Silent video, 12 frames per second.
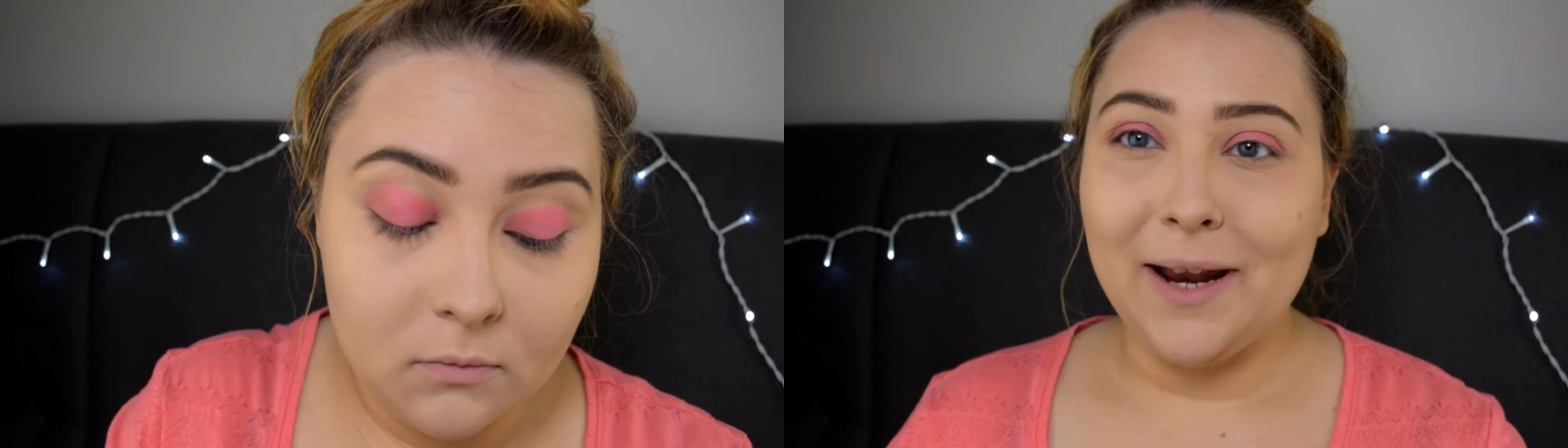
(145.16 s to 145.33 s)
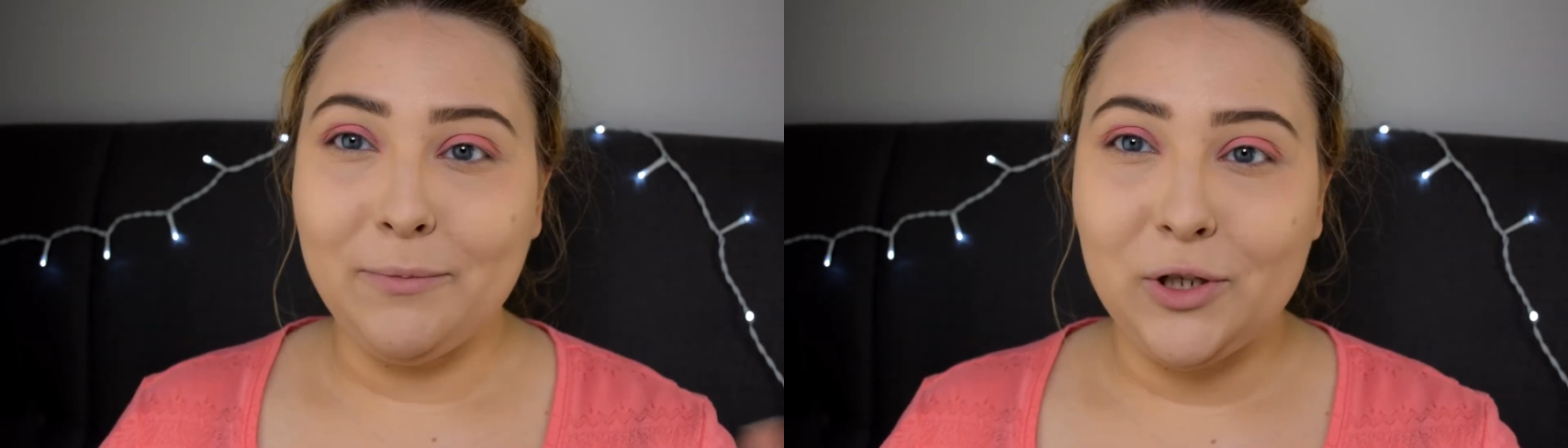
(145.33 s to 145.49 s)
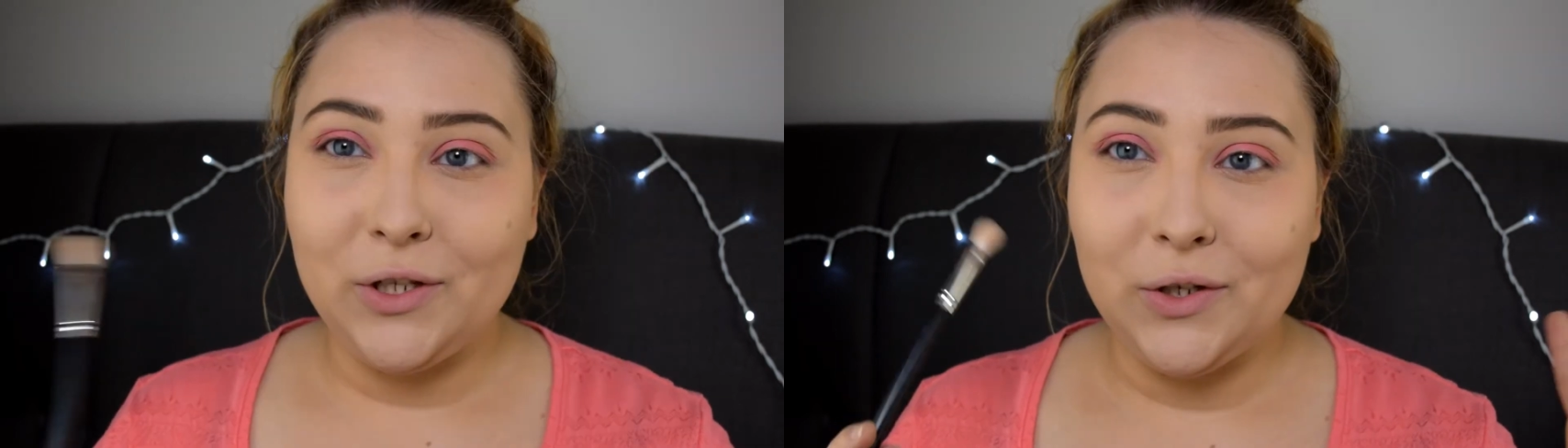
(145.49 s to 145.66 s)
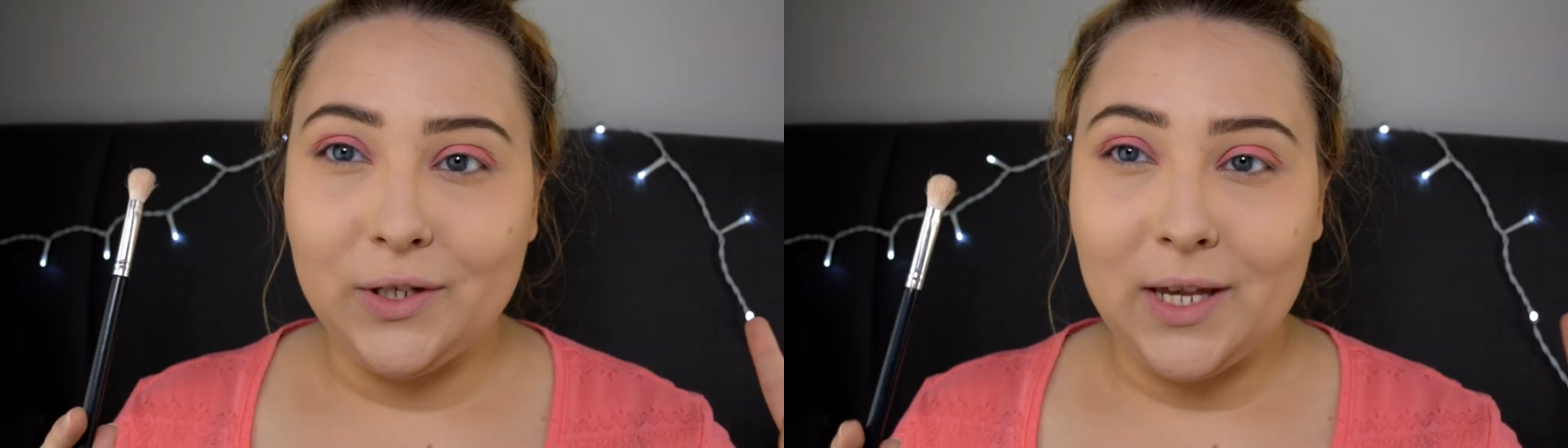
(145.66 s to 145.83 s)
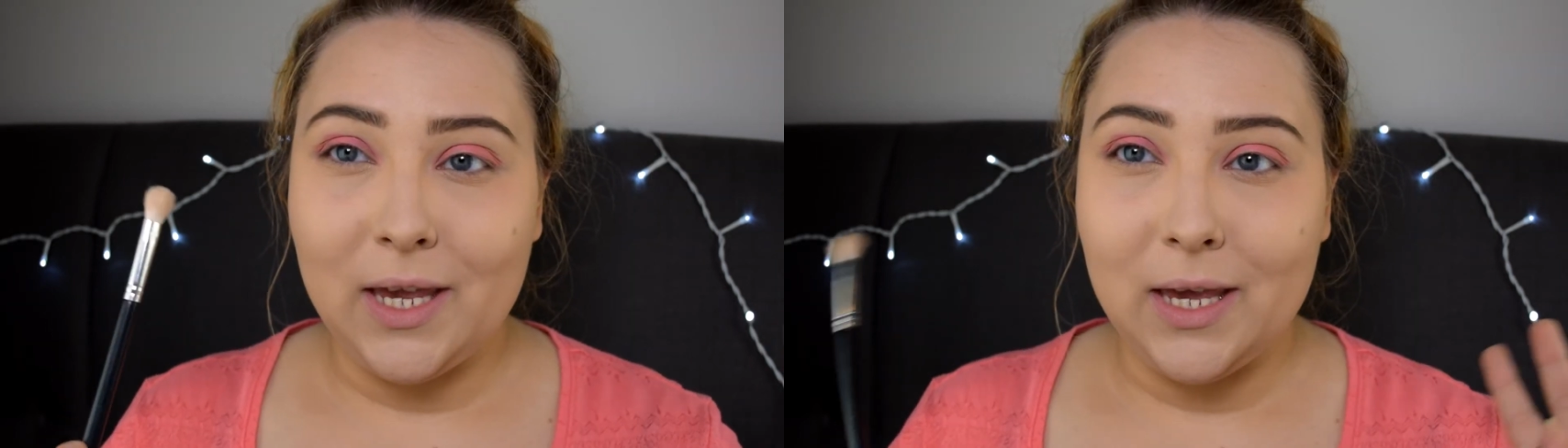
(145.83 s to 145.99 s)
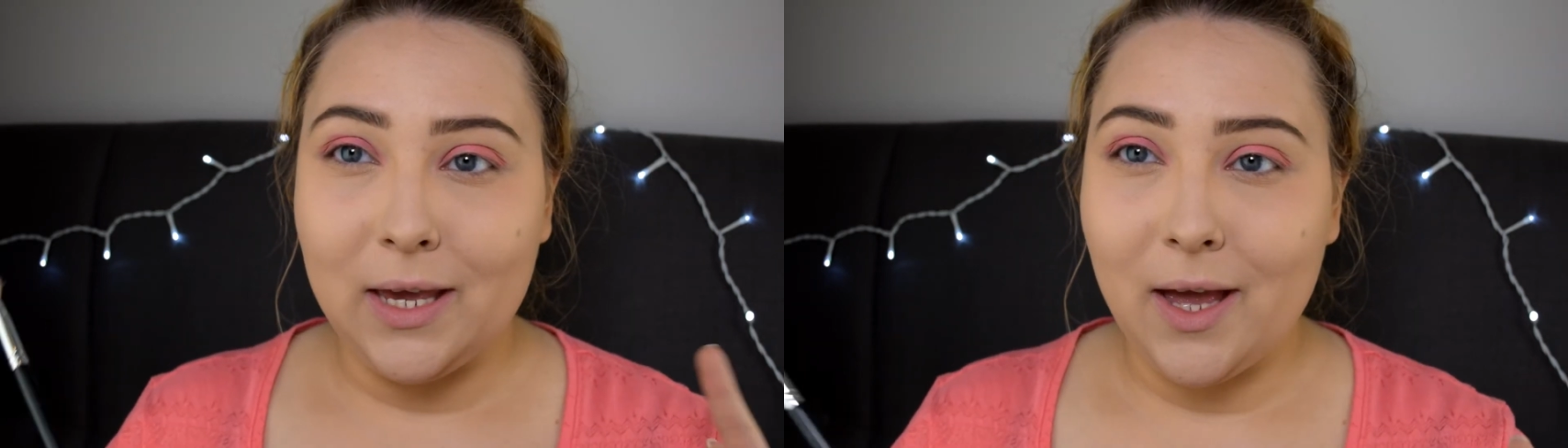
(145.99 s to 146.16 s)
I'm just
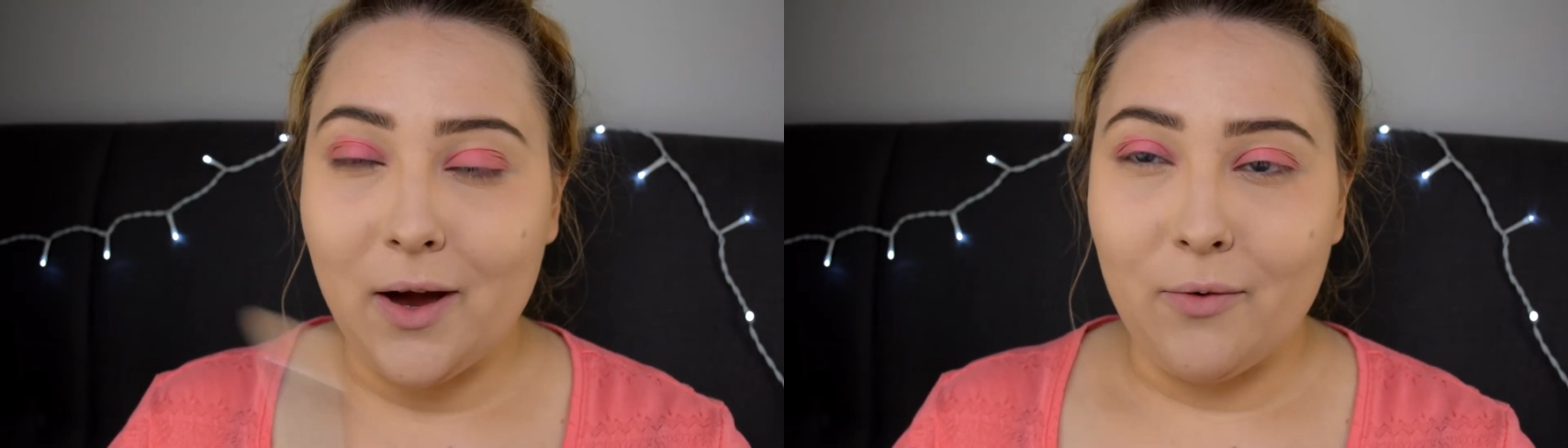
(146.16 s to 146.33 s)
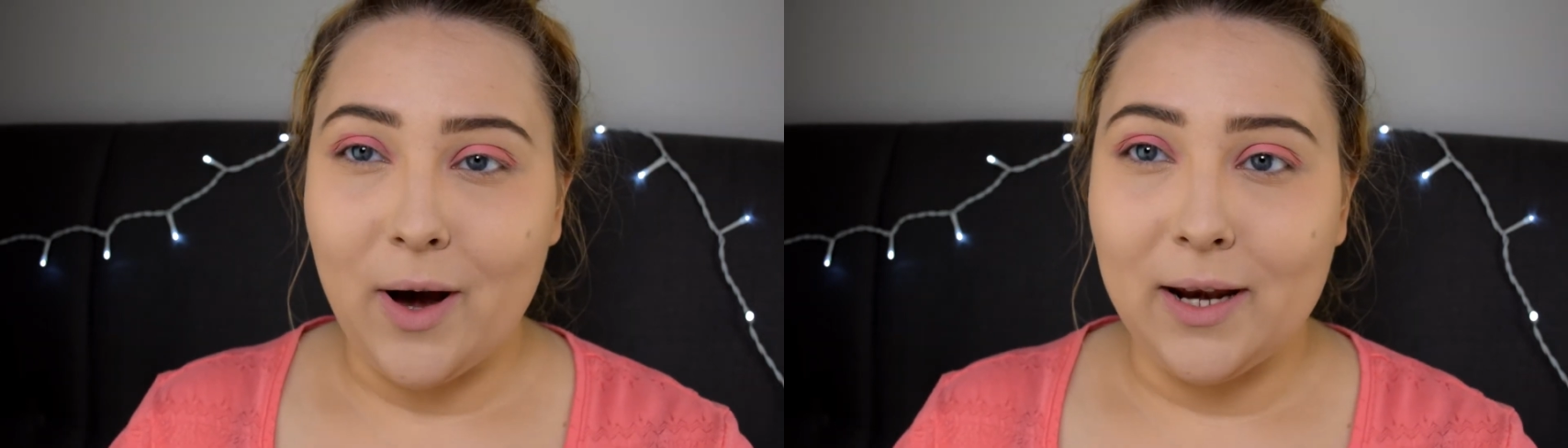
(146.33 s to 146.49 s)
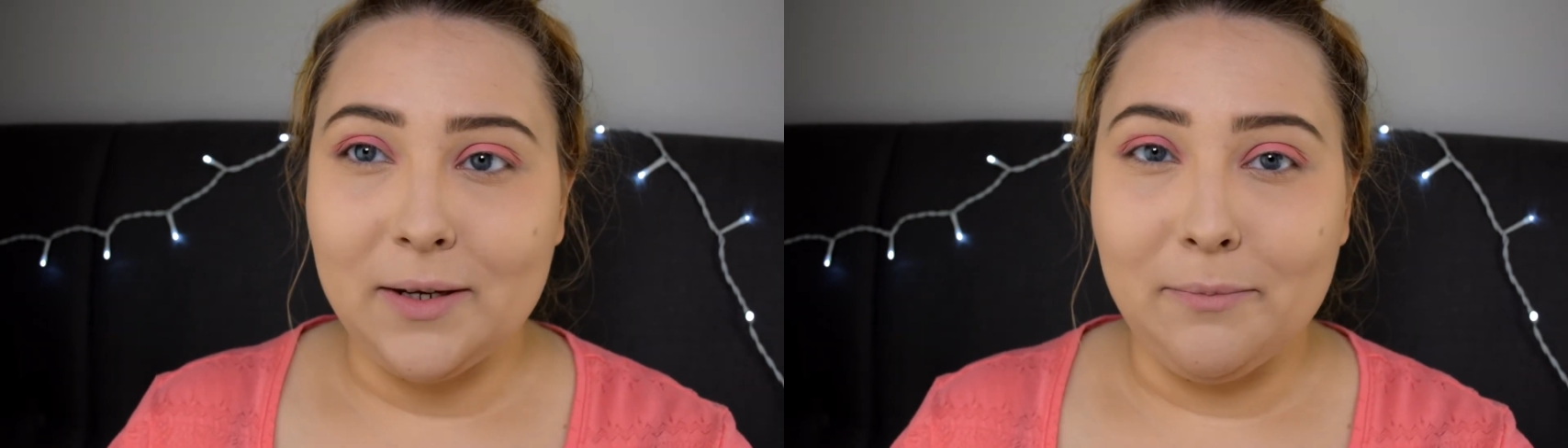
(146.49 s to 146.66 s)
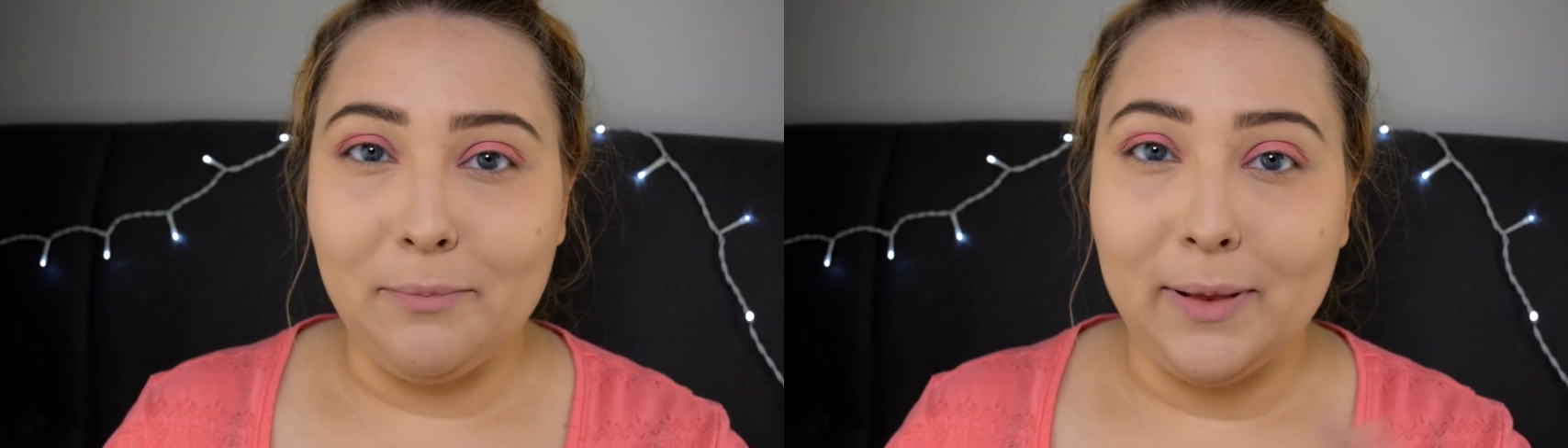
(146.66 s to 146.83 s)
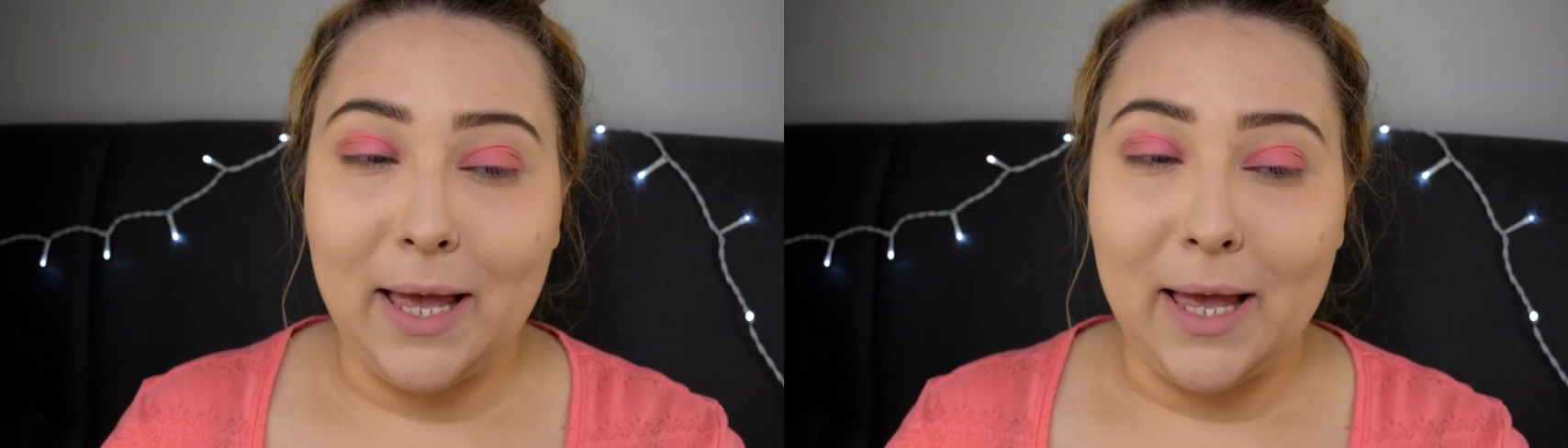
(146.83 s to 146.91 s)
using a random